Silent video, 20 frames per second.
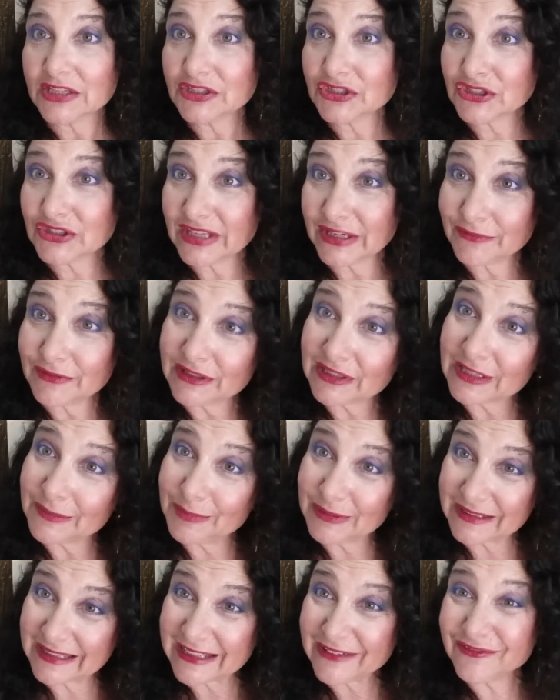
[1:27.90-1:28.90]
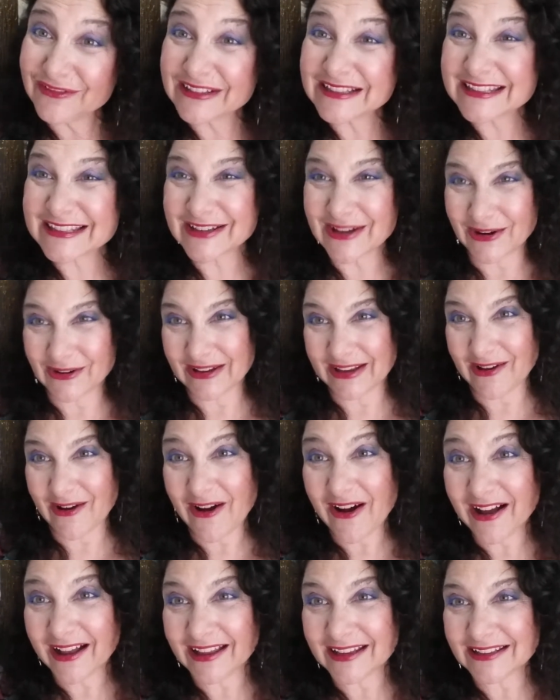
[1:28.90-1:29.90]
do they really believe what's going
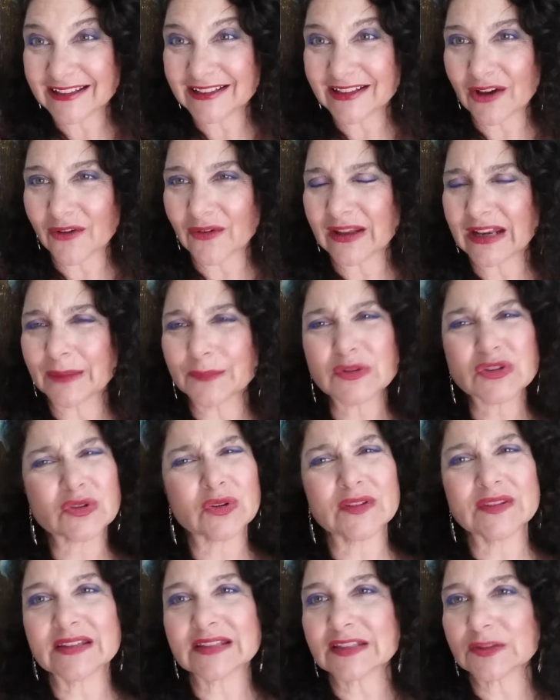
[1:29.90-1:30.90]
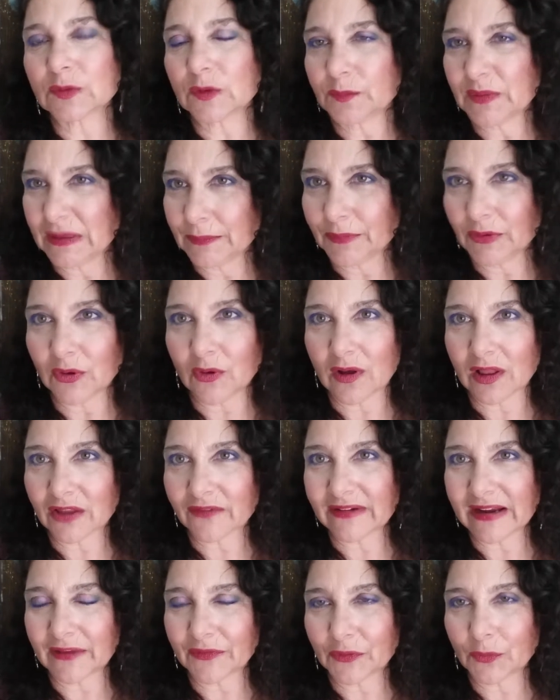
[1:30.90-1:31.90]
on? You know, and I'm sure this is with people
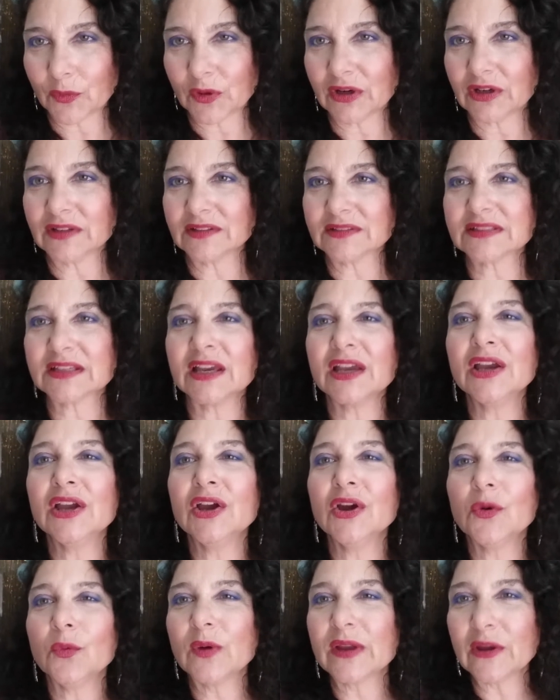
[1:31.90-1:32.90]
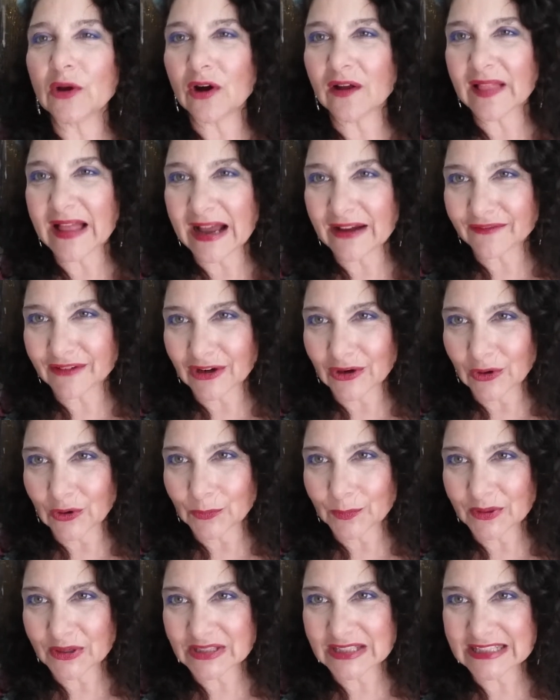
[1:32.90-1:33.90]
all around the world. We all have our
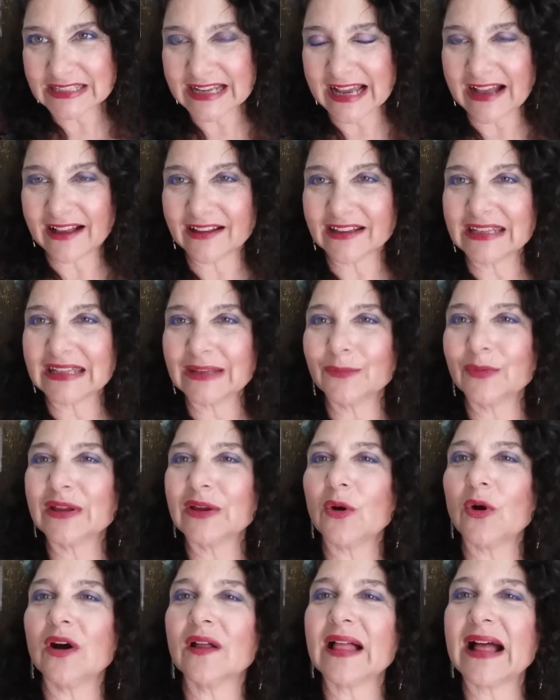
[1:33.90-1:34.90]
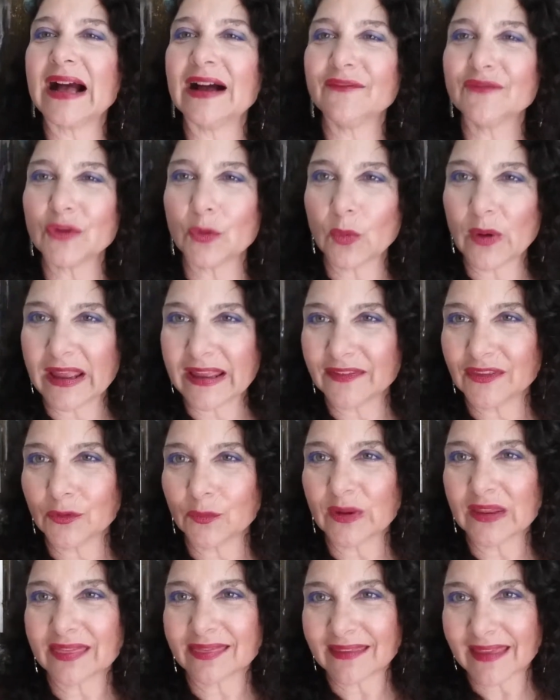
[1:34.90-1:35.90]
own personality. We all have the way
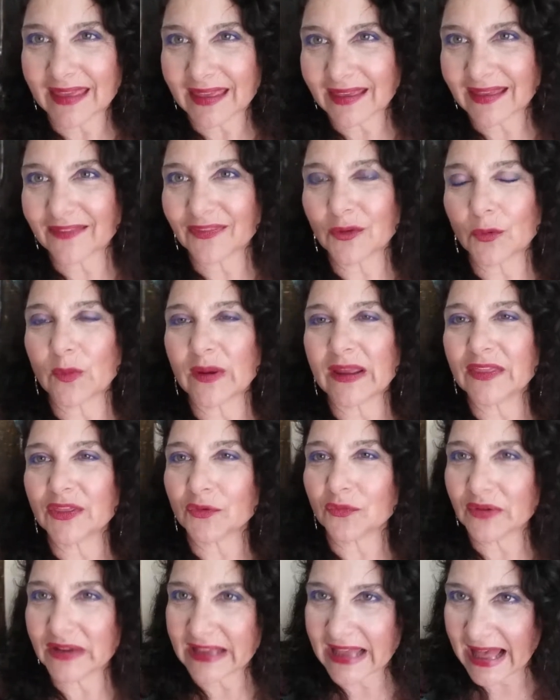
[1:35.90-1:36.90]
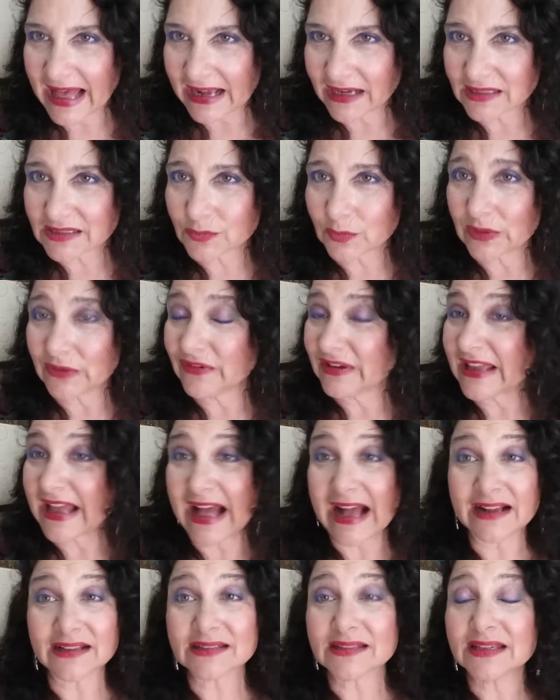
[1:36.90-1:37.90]
that we think and the way that we
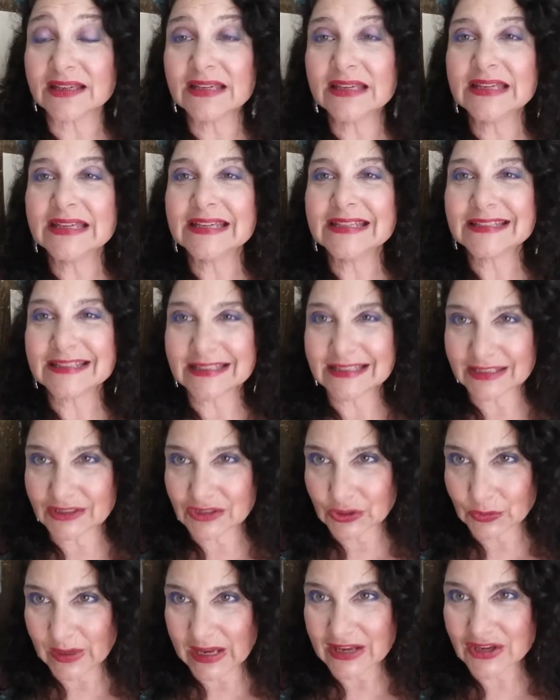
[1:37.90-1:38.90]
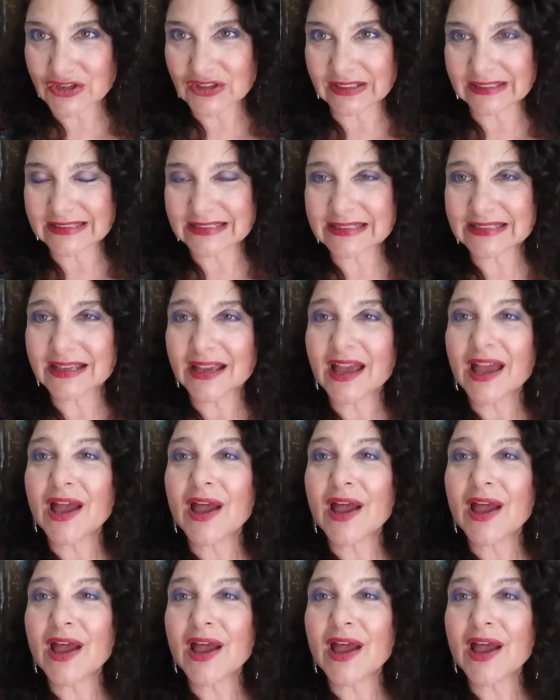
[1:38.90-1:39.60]
react to situations.